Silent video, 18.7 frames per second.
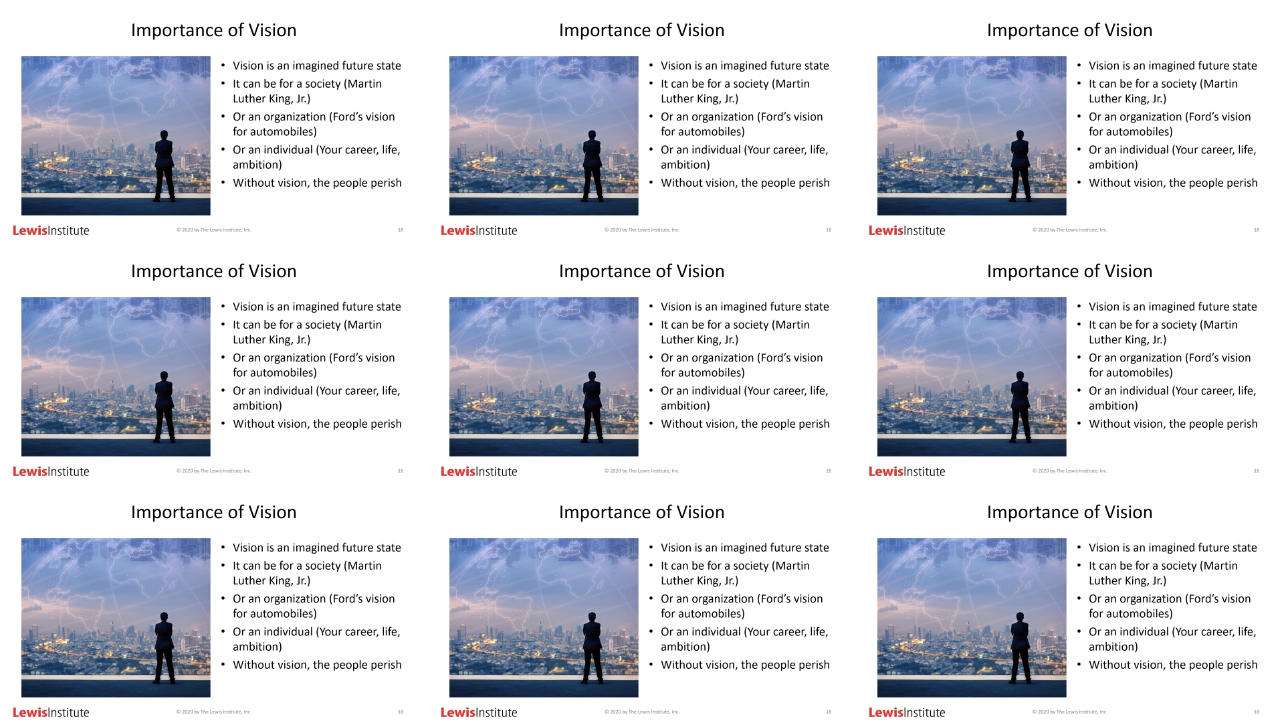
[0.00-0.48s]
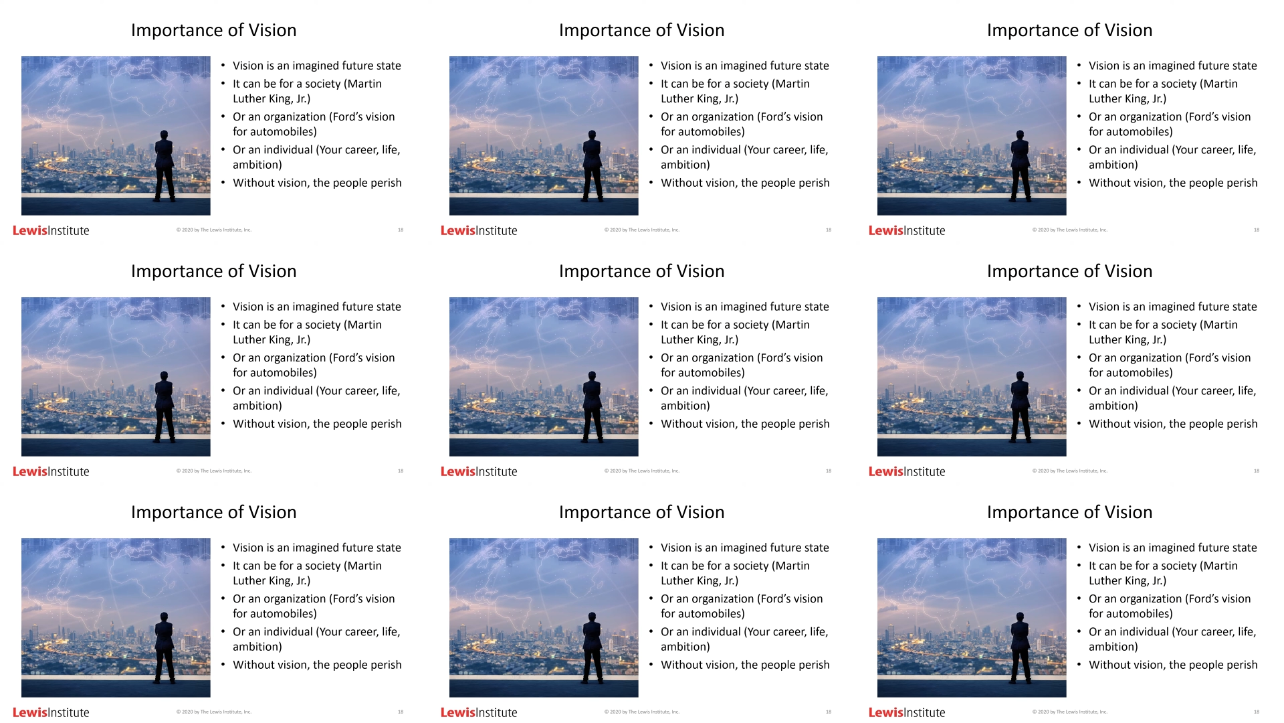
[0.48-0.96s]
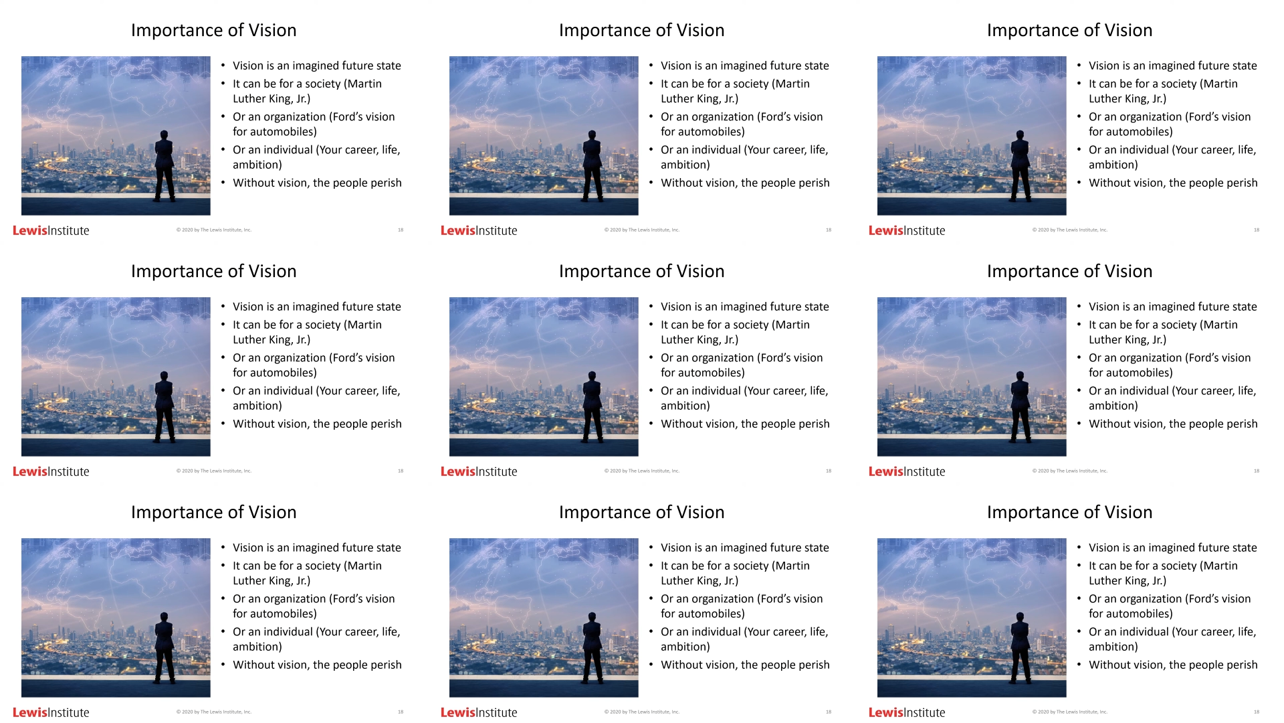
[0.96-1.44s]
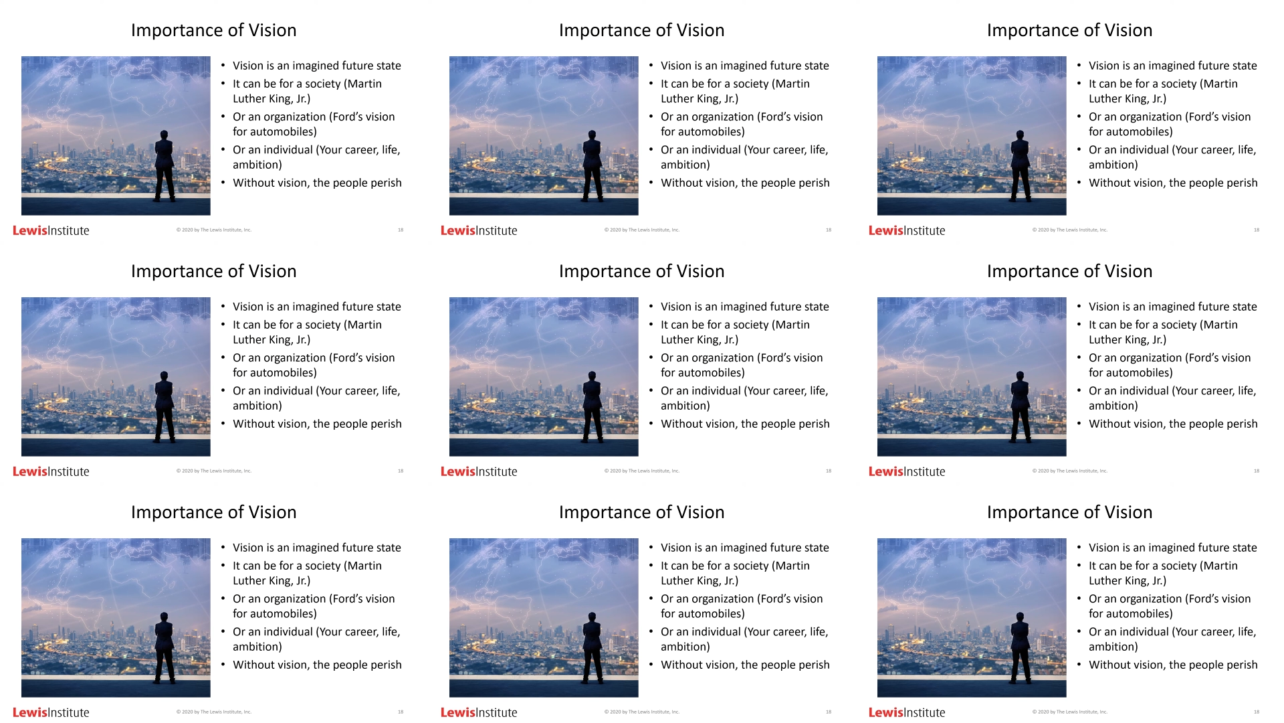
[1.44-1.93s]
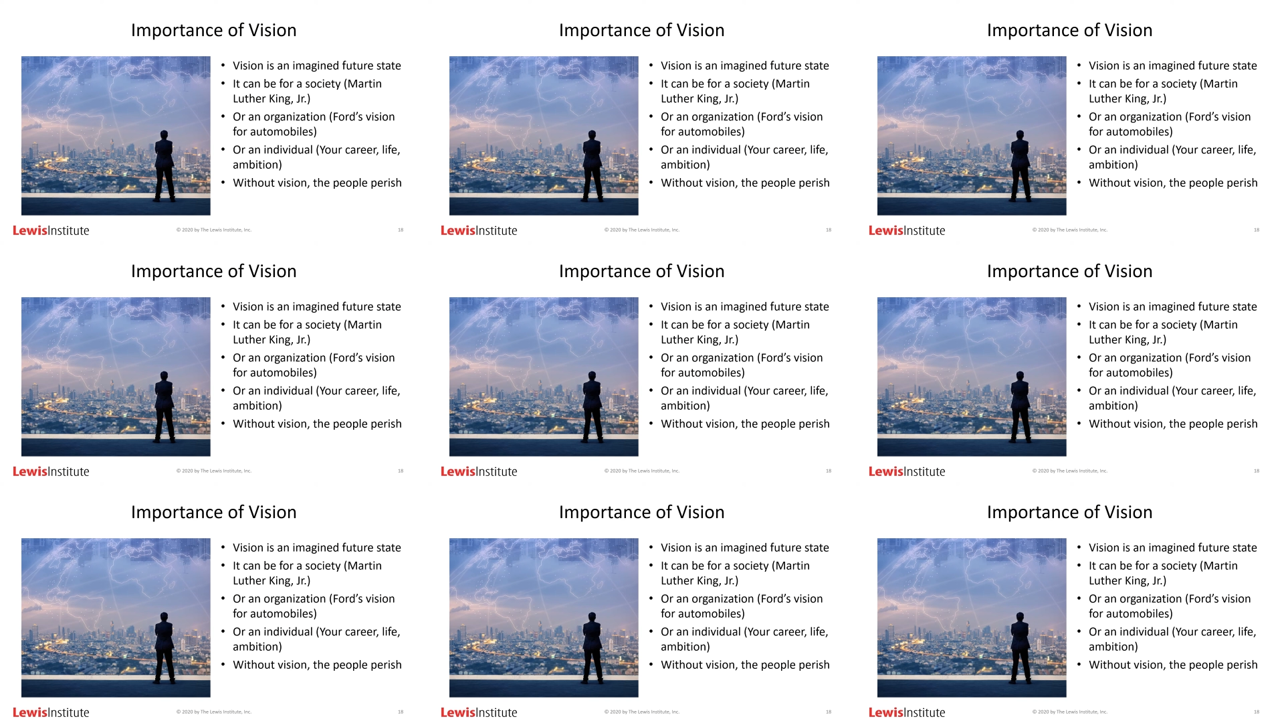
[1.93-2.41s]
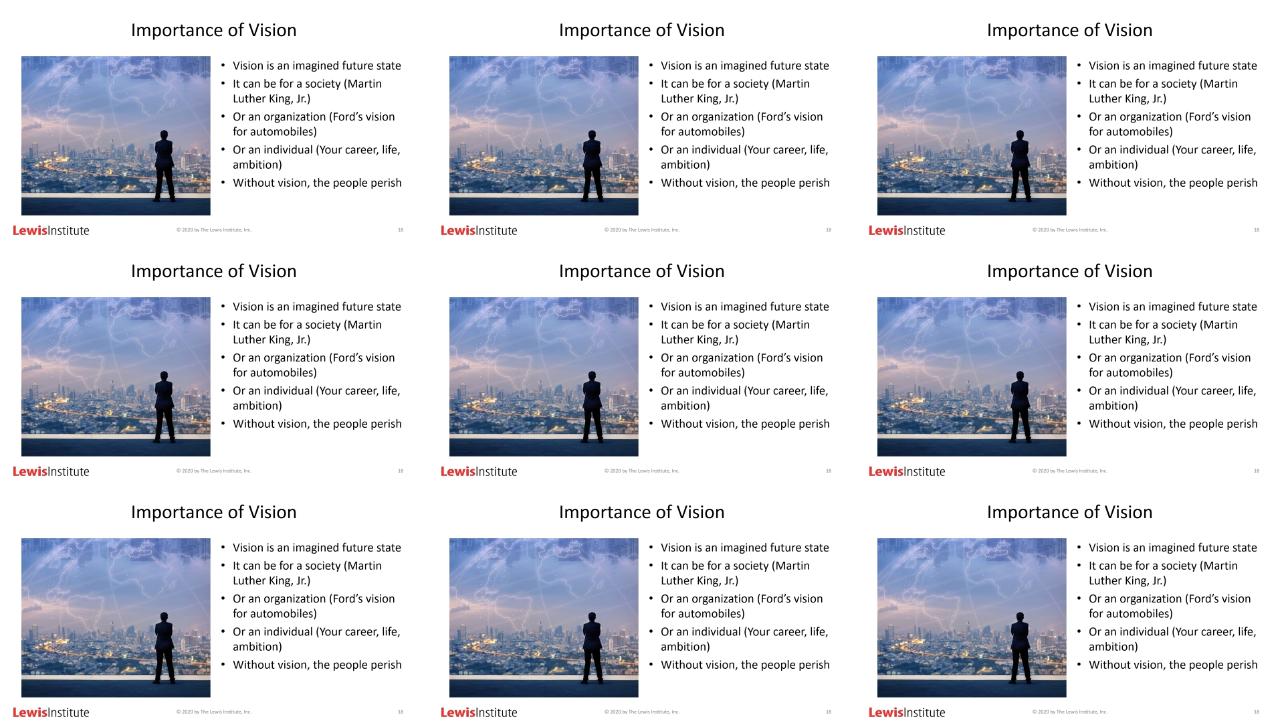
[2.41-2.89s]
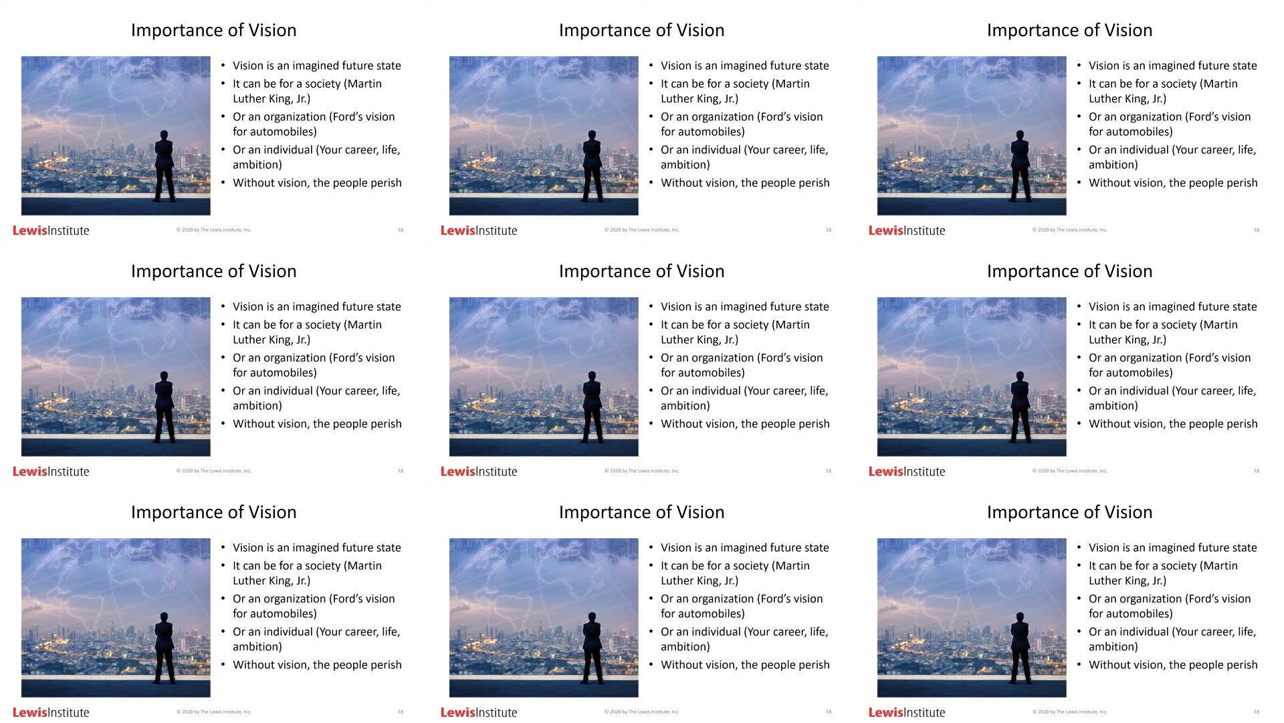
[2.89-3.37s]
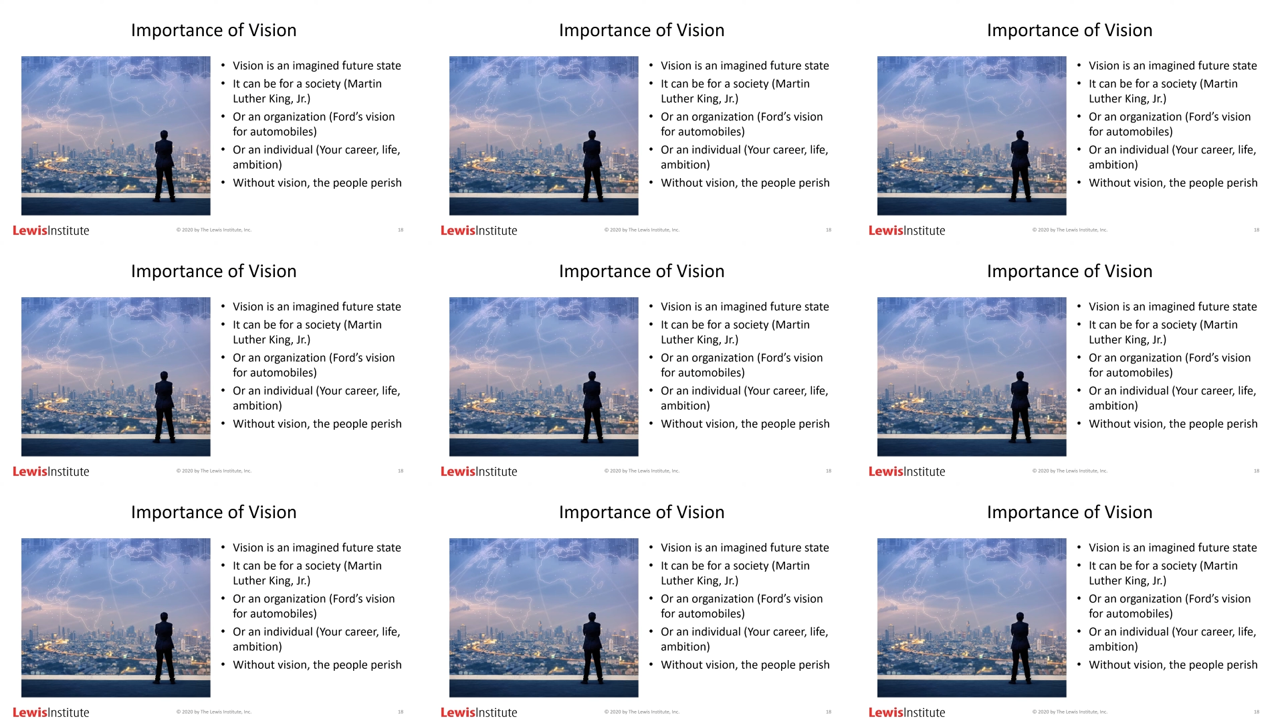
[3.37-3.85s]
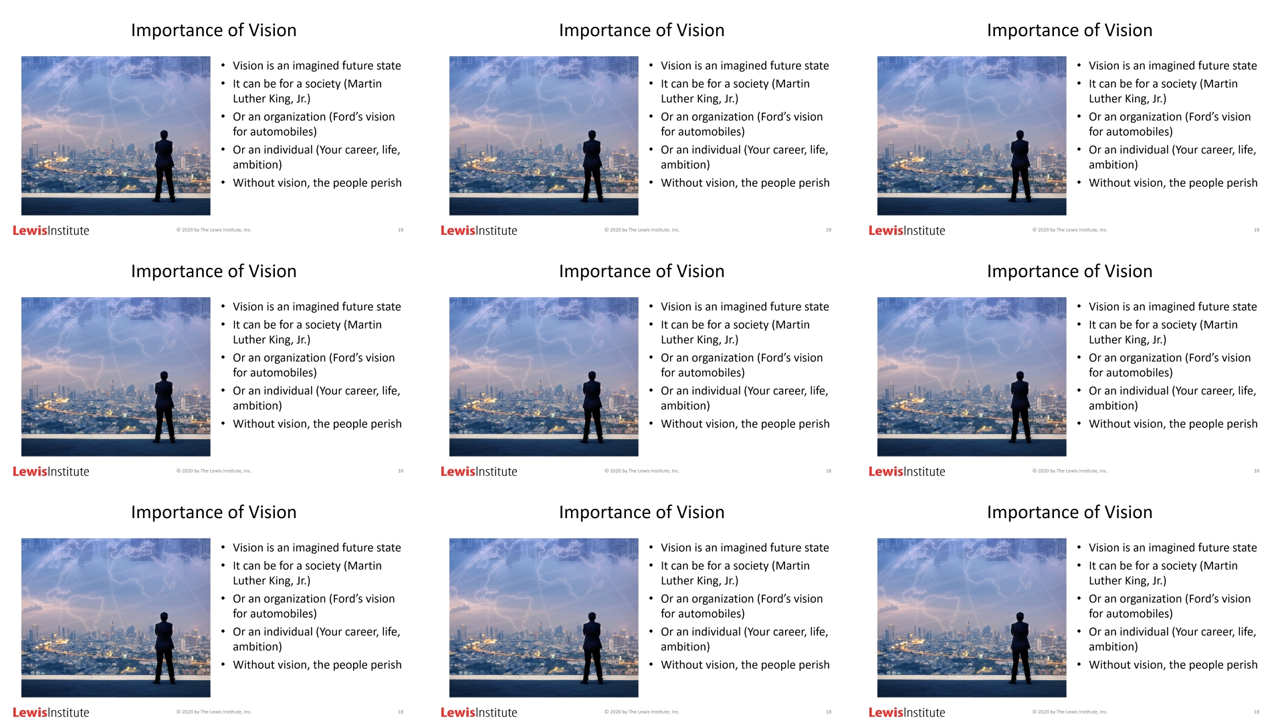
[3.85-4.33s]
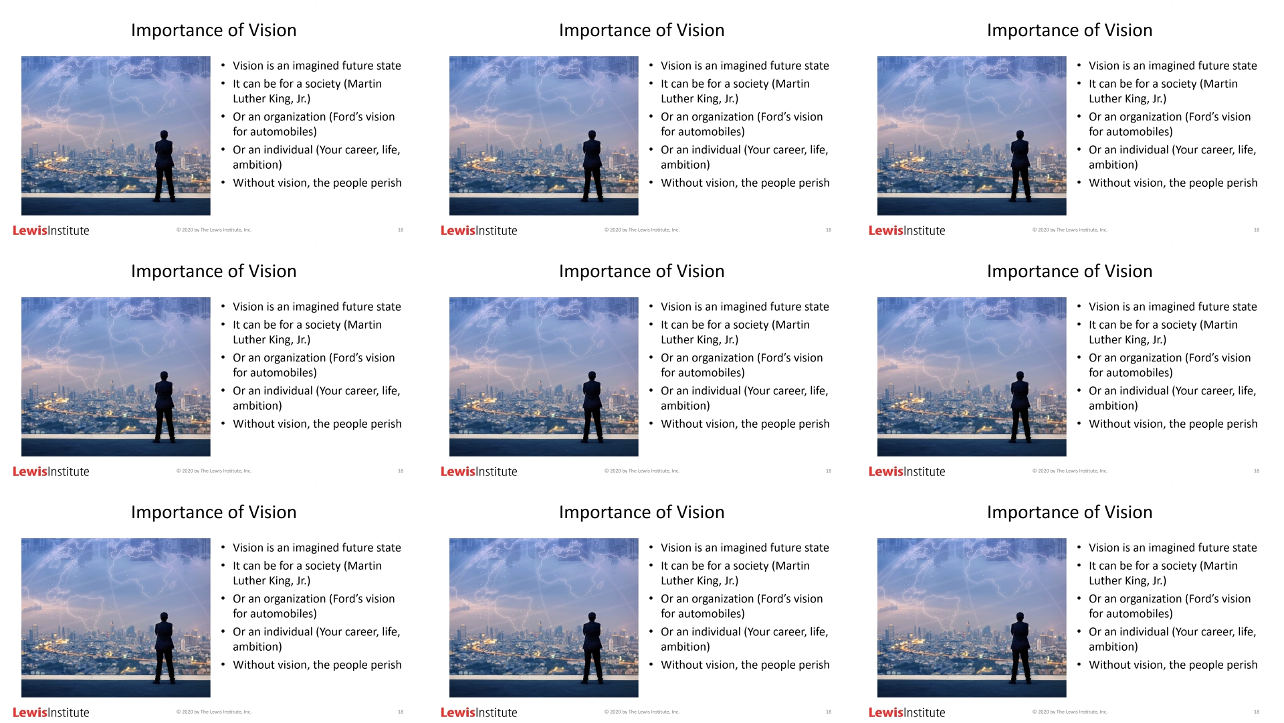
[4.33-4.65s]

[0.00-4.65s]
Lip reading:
(no speaker visible)